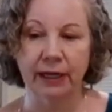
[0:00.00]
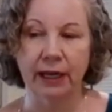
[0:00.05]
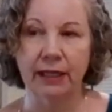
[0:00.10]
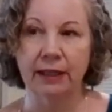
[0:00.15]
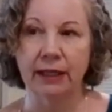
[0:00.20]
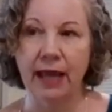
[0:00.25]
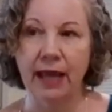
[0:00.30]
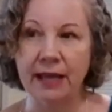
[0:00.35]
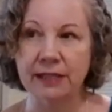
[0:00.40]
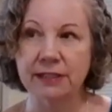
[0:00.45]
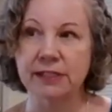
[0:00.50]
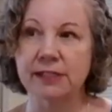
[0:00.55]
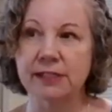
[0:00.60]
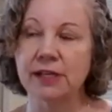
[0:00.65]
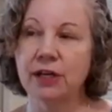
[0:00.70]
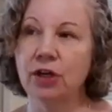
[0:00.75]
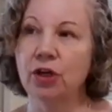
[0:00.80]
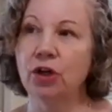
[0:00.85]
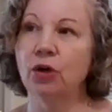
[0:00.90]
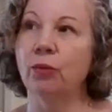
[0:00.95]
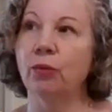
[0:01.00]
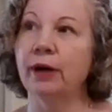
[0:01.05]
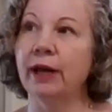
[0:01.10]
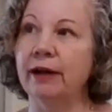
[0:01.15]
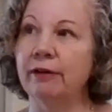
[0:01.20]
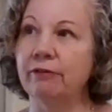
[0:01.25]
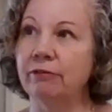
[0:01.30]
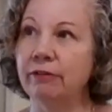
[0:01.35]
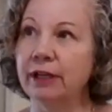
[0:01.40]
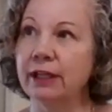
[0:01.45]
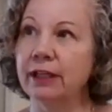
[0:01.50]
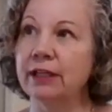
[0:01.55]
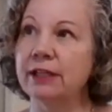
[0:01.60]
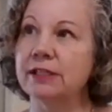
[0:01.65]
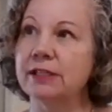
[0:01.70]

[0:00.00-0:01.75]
And that's when I really